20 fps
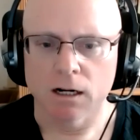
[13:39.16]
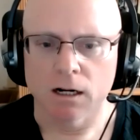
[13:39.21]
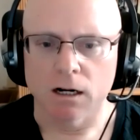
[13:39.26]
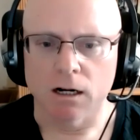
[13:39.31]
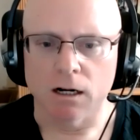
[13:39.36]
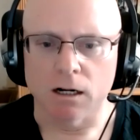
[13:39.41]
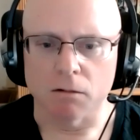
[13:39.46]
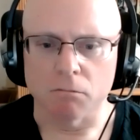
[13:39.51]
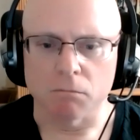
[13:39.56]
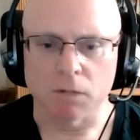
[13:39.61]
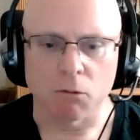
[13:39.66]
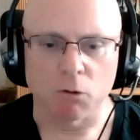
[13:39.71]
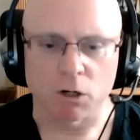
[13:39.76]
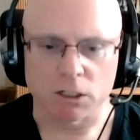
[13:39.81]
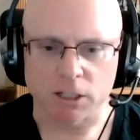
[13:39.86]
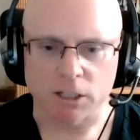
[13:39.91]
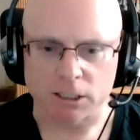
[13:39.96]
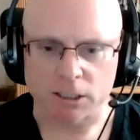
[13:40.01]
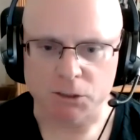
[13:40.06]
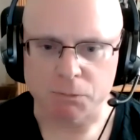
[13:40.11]
I
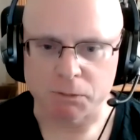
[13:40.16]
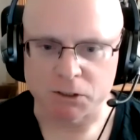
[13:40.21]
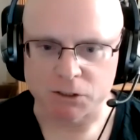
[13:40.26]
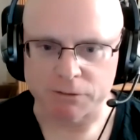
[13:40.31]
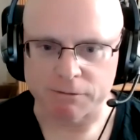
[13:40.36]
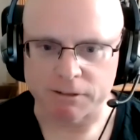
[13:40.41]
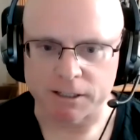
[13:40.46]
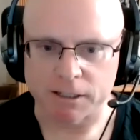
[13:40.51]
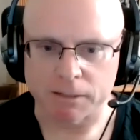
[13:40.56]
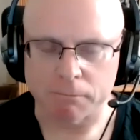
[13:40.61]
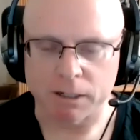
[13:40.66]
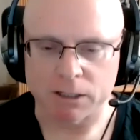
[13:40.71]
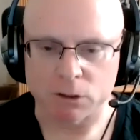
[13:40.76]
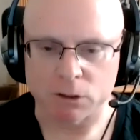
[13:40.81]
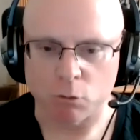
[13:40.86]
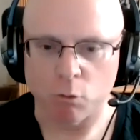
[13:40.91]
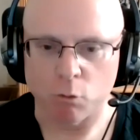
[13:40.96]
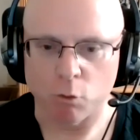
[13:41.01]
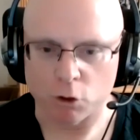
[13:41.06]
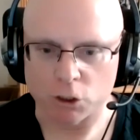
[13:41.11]
want to talk specifically about
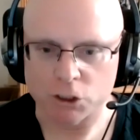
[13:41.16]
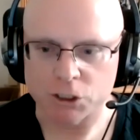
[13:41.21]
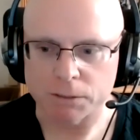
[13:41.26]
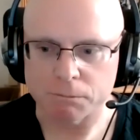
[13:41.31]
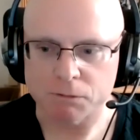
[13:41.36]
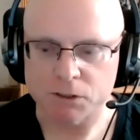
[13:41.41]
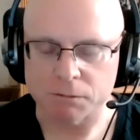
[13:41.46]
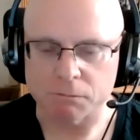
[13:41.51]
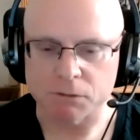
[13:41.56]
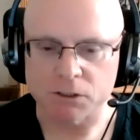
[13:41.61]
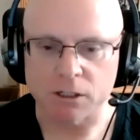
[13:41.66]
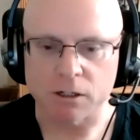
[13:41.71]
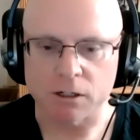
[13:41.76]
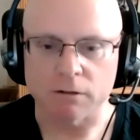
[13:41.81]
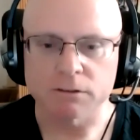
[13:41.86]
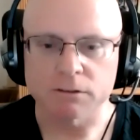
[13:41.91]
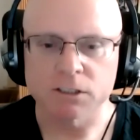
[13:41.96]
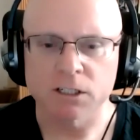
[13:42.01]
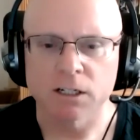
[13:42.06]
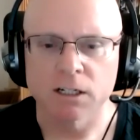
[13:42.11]
the warships
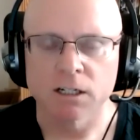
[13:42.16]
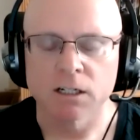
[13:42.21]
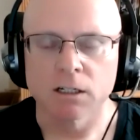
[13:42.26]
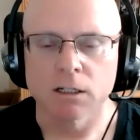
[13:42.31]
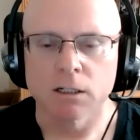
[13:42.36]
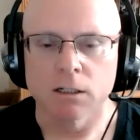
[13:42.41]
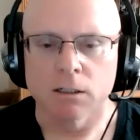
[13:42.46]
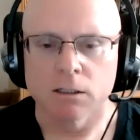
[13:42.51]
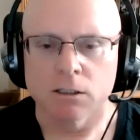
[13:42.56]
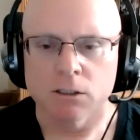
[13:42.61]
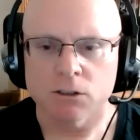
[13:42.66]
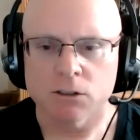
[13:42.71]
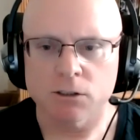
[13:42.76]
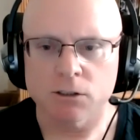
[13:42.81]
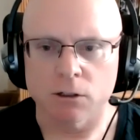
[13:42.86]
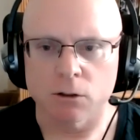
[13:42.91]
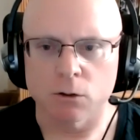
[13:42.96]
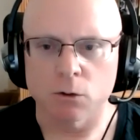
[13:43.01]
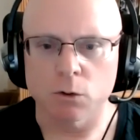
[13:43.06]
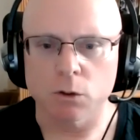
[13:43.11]
themselves.
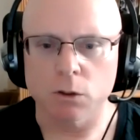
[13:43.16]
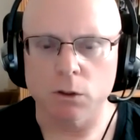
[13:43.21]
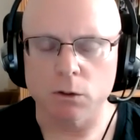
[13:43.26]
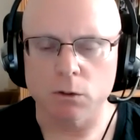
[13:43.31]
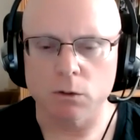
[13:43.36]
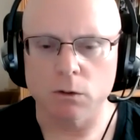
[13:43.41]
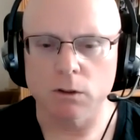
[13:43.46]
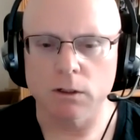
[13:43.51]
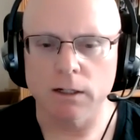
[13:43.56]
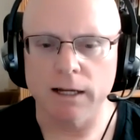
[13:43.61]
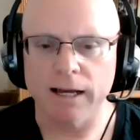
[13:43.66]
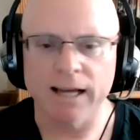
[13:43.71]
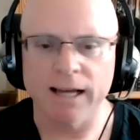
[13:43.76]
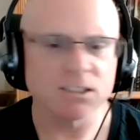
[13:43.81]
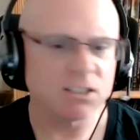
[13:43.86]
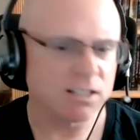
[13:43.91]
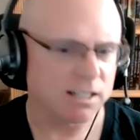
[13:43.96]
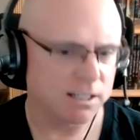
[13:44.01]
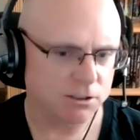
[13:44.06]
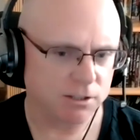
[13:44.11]
So,
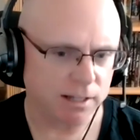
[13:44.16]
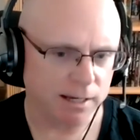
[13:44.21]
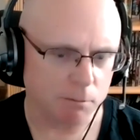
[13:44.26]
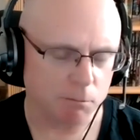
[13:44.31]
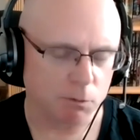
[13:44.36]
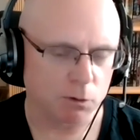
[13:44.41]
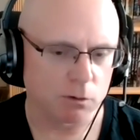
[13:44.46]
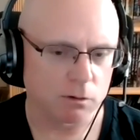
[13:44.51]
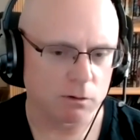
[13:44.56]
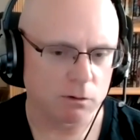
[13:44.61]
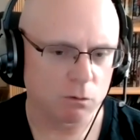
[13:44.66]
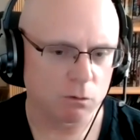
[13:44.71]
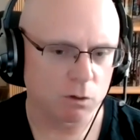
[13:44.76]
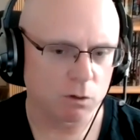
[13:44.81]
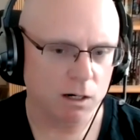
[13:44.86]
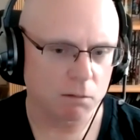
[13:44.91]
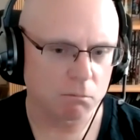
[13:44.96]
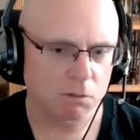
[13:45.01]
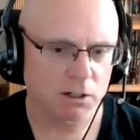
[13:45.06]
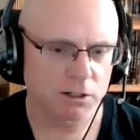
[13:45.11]
as an example, what
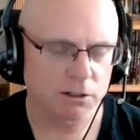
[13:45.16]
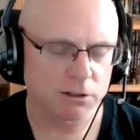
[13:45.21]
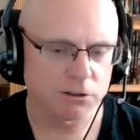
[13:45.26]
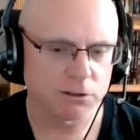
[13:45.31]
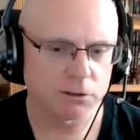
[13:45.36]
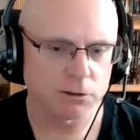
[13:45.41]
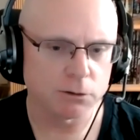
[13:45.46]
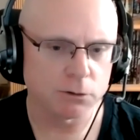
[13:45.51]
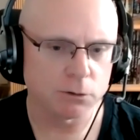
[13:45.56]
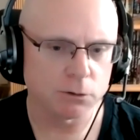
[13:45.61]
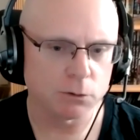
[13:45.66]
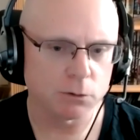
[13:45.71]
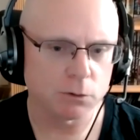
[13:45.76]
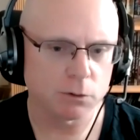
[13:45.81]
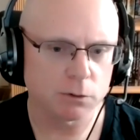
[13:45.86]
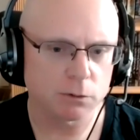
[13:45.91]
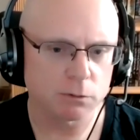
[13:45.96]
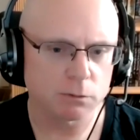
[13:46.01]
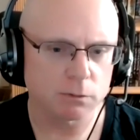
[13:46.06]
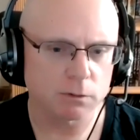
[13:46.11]
I'm going to do
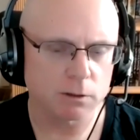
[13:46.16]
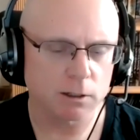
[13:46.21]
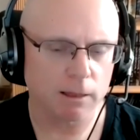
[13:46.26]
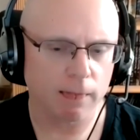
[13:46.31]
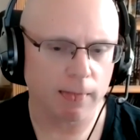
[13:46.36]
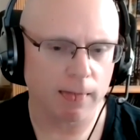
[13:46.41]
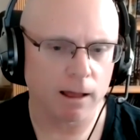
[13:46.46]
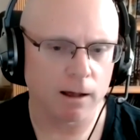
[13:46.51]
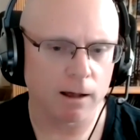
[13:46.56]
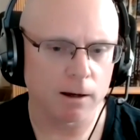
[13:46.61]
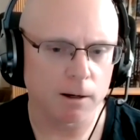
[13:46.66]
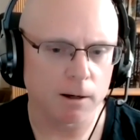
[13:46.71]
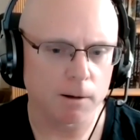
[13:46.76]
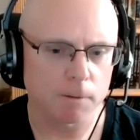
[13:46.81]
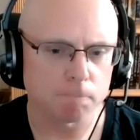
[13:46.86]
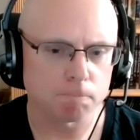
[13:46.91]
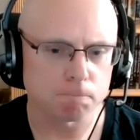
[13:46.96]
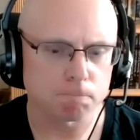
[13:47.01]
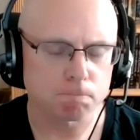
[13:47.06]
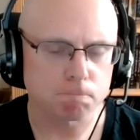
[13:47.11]

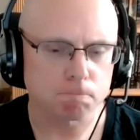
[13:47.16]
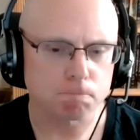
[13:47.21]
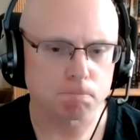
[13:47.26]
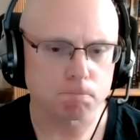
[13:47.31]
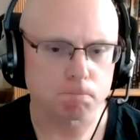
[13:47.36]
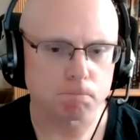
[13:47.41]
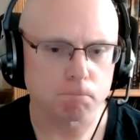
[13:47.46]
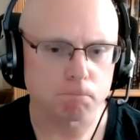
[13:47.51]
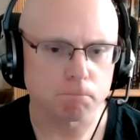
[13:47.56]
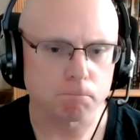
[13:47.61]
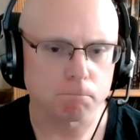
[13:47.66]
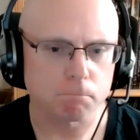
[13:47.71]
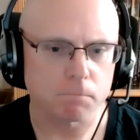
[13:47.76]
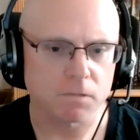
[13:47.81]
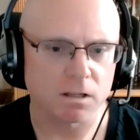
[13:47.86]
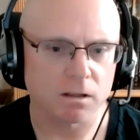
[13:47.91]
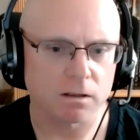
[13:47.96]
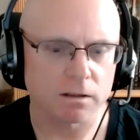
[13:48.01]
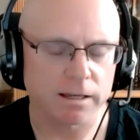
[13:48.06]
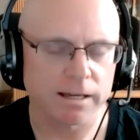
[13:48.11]
um,
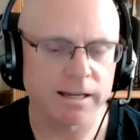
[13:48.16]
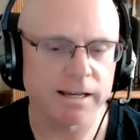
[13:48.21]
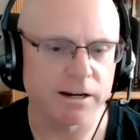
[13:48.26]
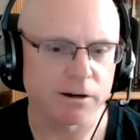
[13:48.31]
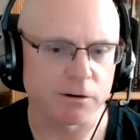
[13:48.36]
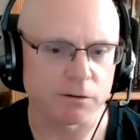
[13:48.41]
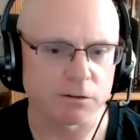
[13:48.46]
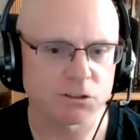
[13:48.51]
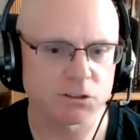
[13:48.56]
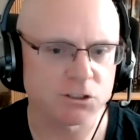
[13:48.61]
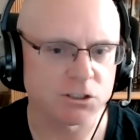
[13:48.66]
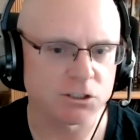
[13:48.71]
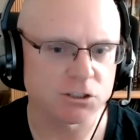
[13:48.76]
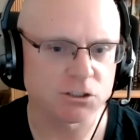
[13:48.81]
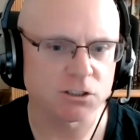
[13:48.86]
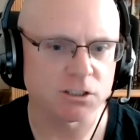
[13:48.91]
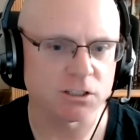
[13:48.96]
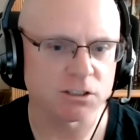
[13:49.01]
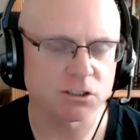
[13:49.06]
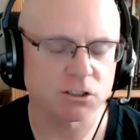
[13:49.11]
here is
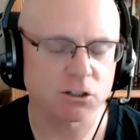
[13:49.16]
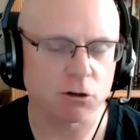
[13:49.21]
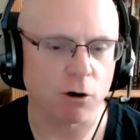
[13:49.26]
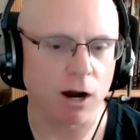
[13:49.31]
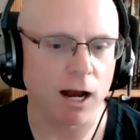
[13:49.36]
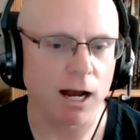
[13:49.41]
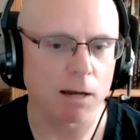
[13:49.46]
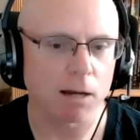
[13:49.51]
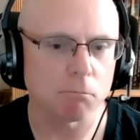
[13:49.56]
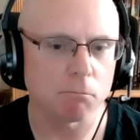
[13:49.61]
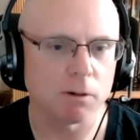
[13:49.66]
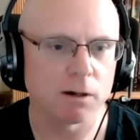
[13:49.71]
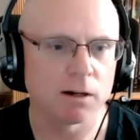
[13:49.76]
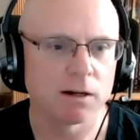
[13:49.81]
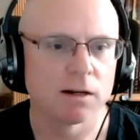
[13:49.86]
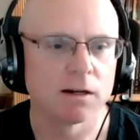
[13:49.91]
just describe,